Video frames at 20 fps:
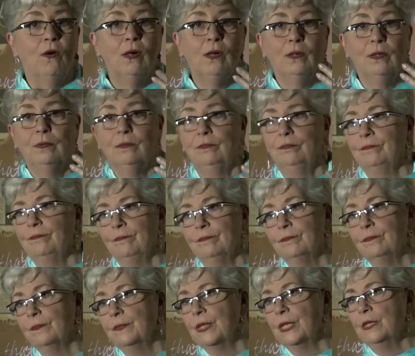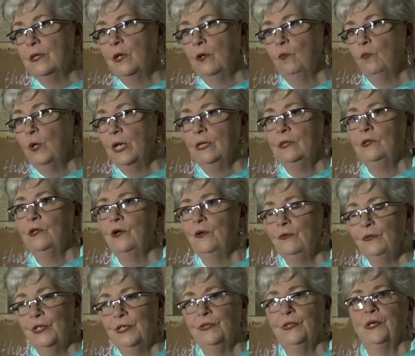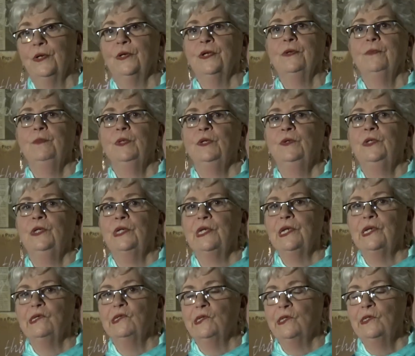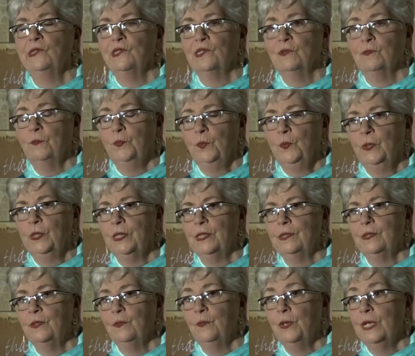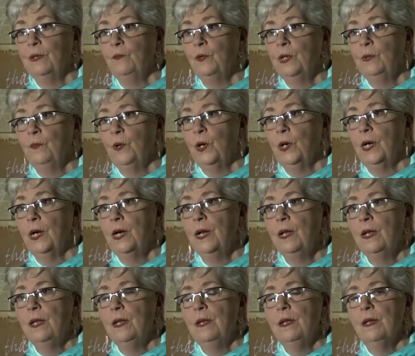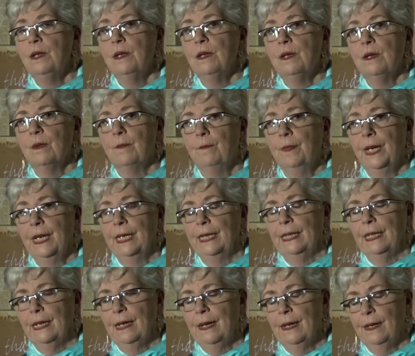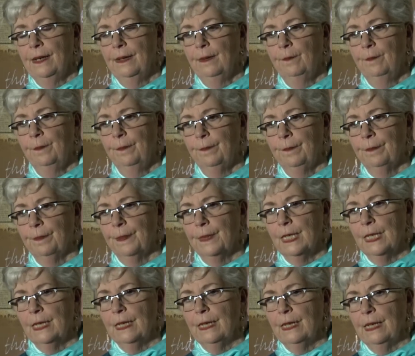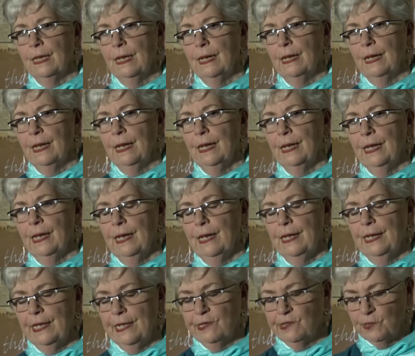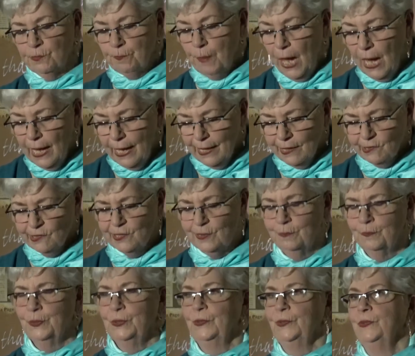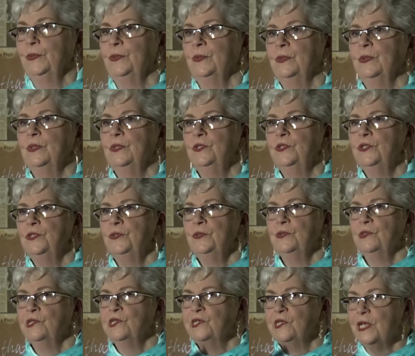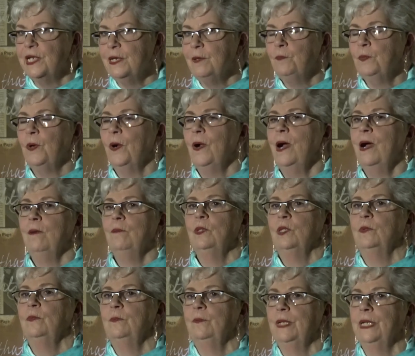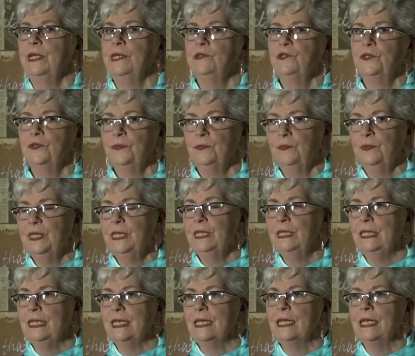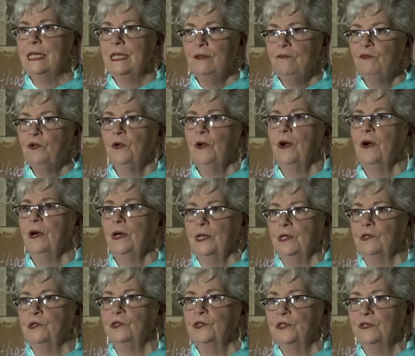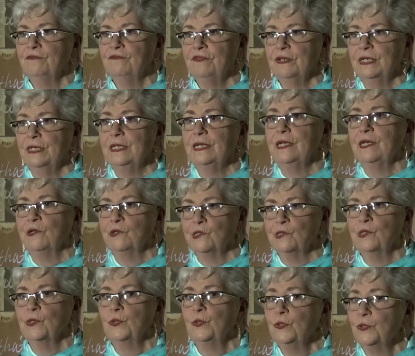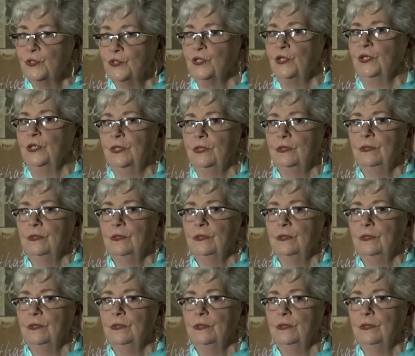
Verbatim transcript: all, you know, well known in their communities and supported the way we were. But um, it's possible to see a problem and to really give your heart to finding a solution